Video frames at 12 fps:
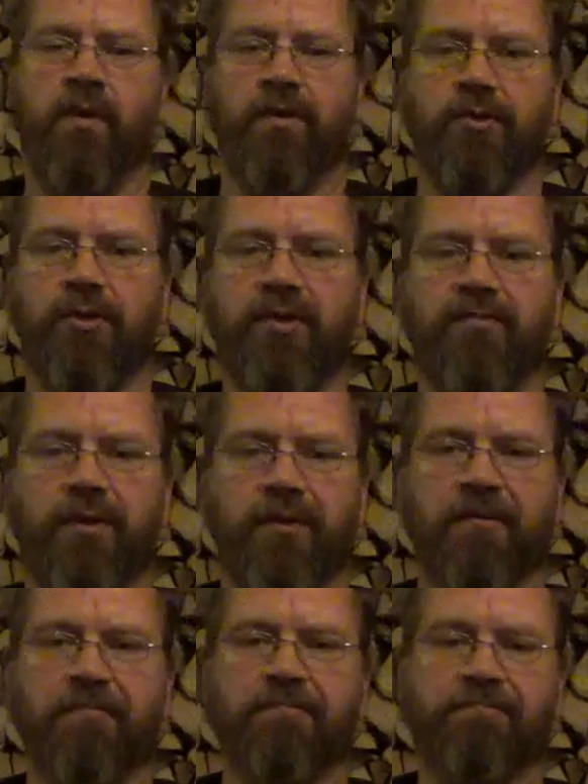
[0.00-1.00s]
Good evening.
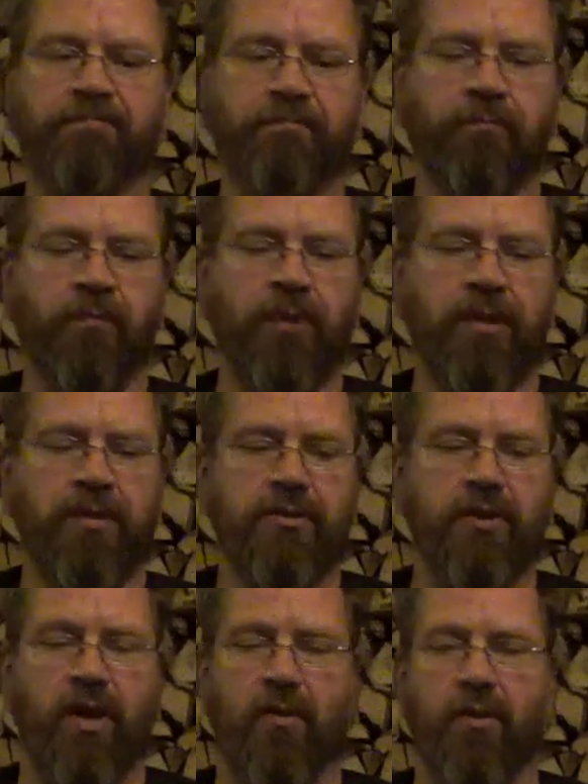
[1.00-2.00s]

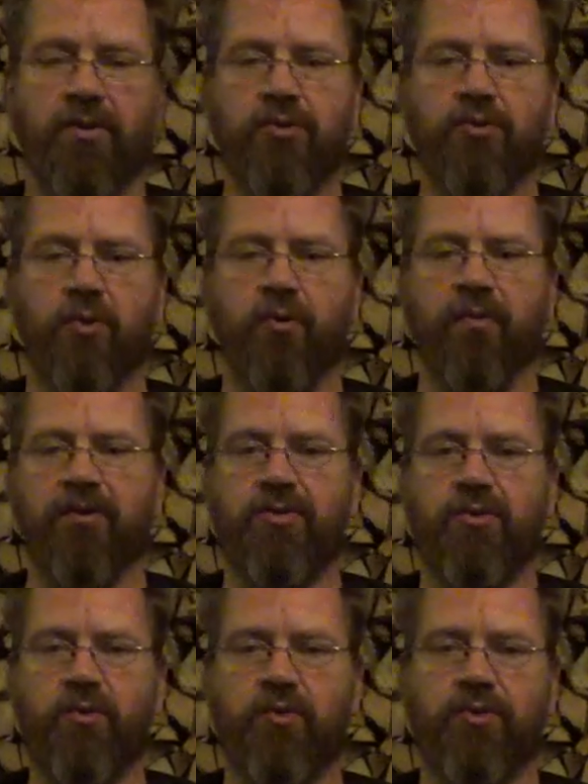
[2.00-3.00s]
So I want to talk about
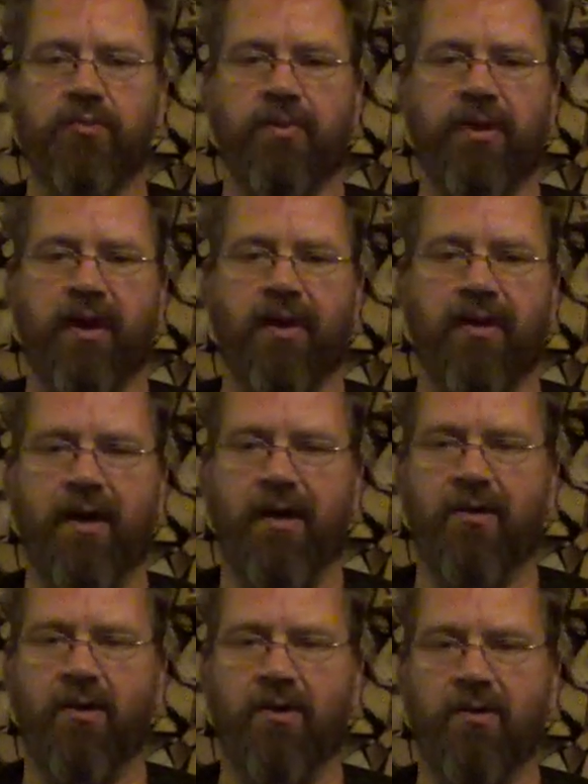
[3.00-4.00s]
YouTube again. Yeah, I
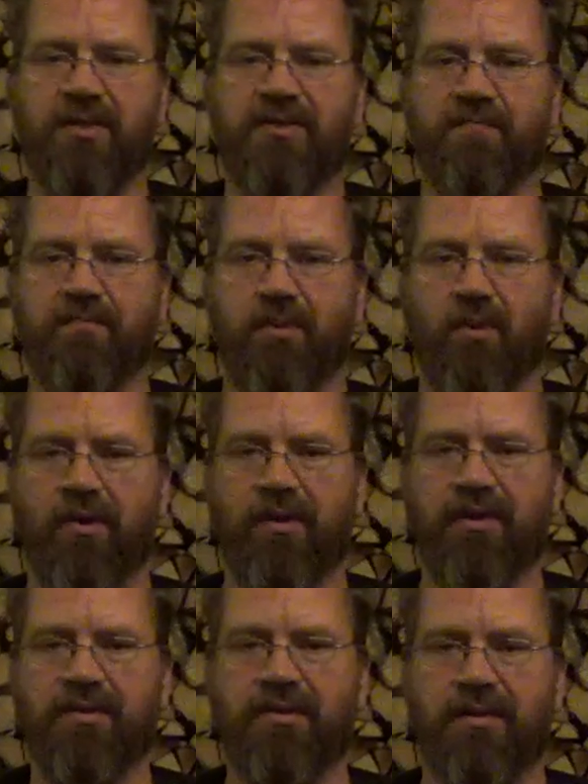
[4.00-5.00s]
know, it's
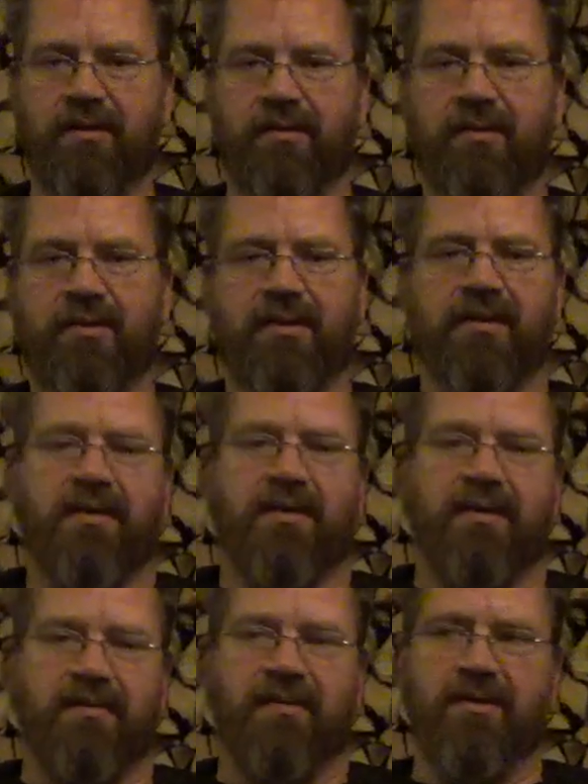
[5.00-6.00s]
boring, isn't it?
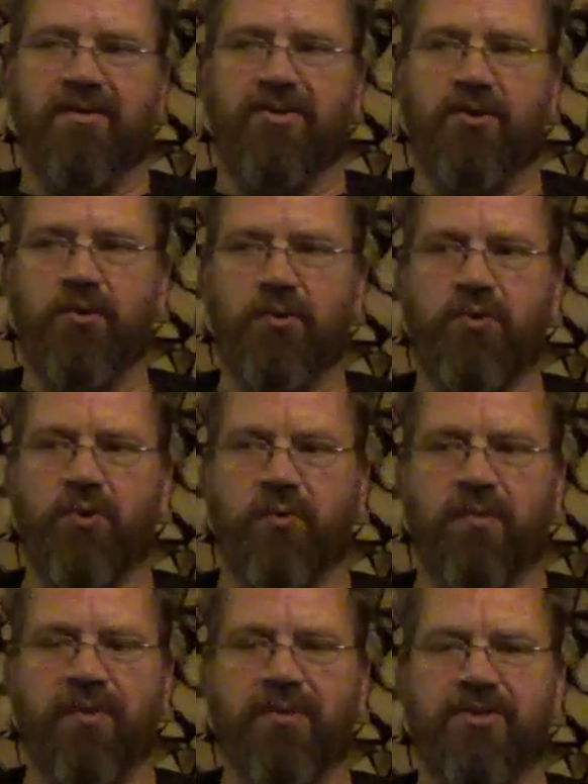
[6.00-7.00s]

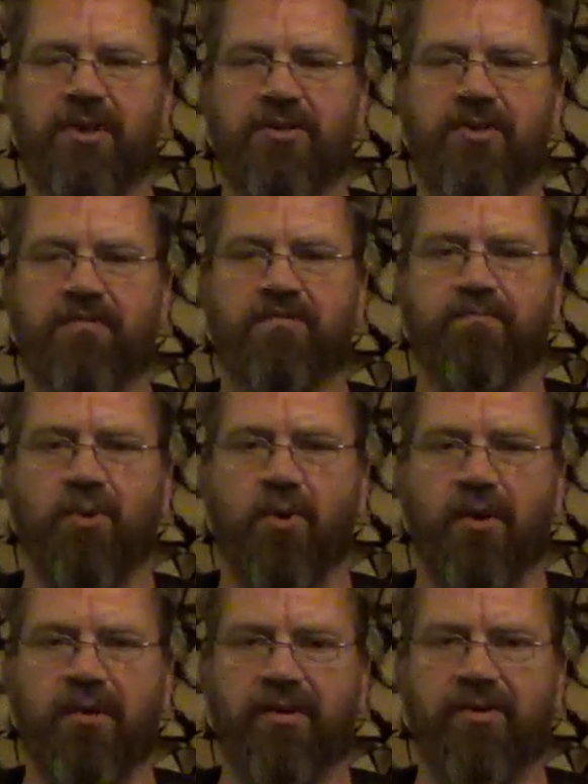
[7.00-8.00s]
YouTube, it's such a
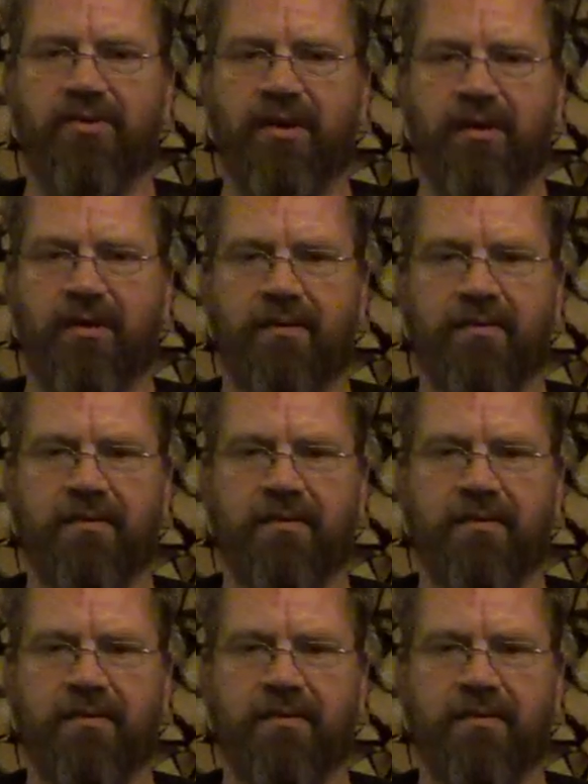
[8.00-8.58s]
boring thing.